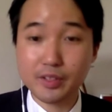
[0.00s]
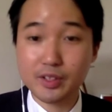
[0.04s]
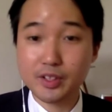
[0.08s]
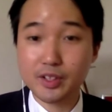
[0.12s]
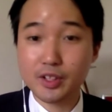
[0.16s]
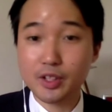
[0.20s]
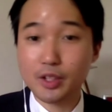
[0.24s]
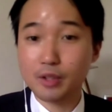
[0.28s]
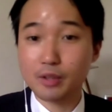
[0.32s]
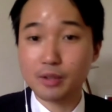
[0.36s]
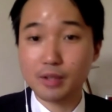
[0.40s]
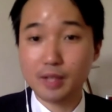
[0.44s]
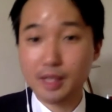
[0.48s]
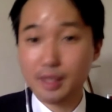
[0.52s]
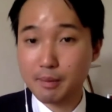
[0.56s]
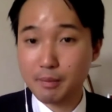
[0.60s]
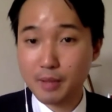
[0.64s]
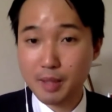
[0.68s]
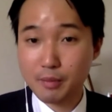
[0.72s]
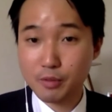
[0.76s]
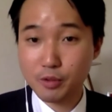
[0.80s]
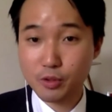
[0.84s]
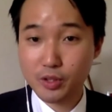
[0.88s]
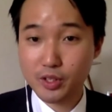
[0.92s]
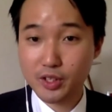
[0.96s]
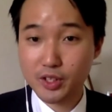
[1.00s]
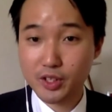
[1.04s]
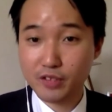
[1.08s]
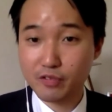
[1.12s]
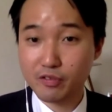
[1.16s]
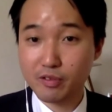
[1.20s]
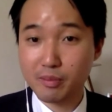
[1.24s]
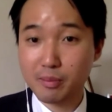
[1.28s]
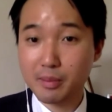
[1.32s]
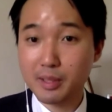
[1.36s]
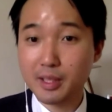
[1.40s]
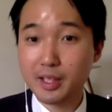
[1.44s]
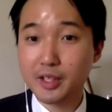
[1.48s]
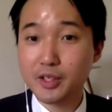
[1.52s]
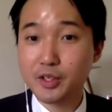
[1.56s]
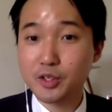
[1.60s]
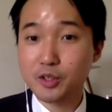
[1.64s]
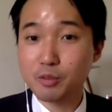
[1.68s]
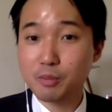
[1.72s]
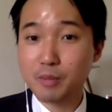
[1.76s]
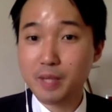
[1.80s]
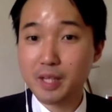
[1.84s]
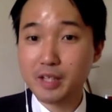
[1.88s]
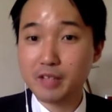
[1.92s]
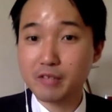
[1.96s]
So, and I'm sure this is familiar to
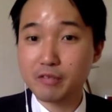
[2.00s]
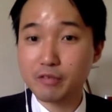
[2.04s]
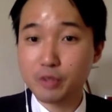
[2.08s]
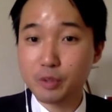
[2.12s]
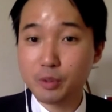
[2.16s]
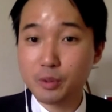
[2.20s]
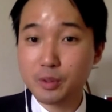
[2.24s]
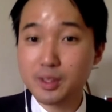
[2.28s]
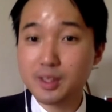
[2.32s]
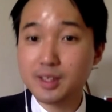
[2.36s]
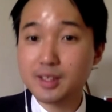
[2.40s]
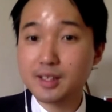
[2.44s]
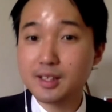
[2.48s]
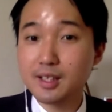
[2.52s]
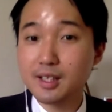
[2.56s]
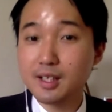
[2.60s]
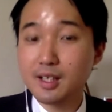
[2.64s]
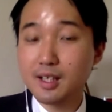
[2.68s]
many viewers.